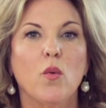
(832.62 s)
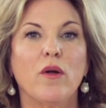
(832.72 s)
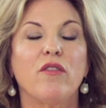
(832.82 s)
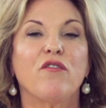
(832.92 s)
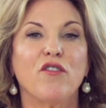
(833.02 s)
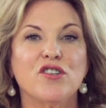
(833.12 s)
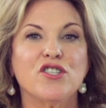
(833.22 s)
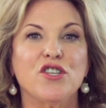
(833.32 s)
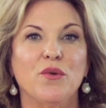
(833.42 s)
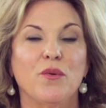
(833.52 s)
with
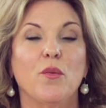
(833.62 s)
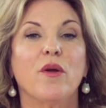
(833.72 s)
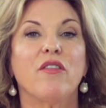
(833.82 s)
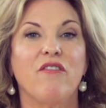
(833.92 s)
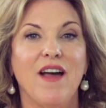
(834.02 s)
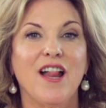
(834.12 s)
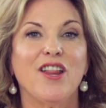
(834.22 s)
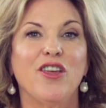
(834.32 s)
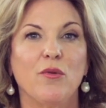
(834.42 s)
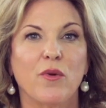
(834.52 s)
virtue, with
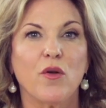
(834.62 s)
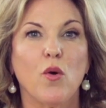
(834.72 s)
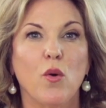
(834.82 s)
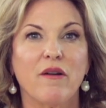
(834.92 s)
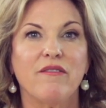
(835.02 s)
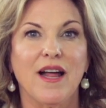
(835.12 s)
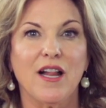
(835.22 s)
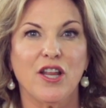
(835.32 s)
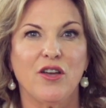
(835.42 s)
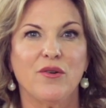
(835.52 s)
value, with core
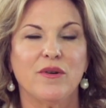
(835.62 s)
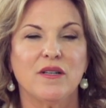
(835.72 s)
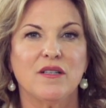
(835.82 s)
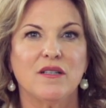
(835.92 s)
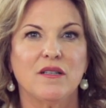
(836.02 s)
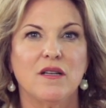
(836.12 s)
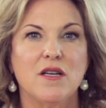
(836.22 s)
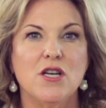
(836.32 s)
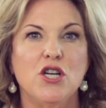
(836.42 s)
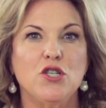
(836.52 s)
value.
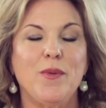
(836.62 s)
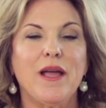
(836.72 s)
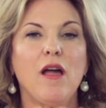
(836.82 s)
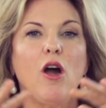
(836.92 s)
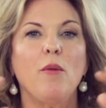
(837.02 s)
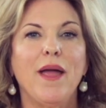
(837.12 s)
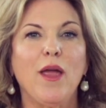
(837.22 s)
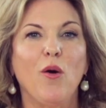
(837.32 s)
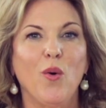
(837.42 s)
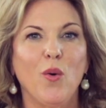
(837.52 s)
To become
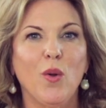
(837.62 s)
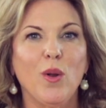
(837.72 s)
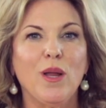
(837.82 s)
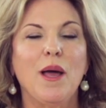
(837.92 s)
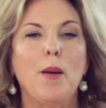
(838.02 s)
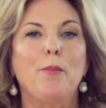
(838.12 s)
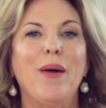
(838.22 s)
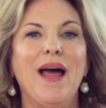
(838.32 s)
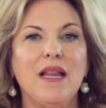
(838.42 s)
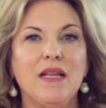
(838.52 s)
a whole,
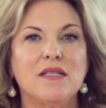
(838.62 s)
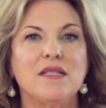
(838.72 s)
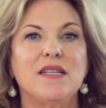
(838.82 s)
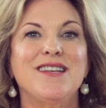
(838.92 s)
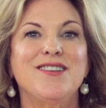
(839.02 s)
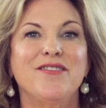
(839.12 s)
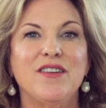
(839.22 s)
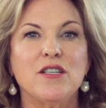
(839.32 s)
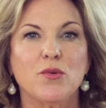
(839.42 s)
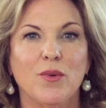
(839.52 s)
balanced
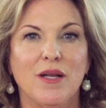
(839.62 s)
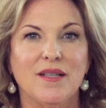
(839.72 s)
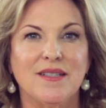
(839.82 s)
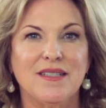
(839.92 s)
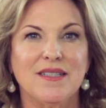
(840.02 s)
individual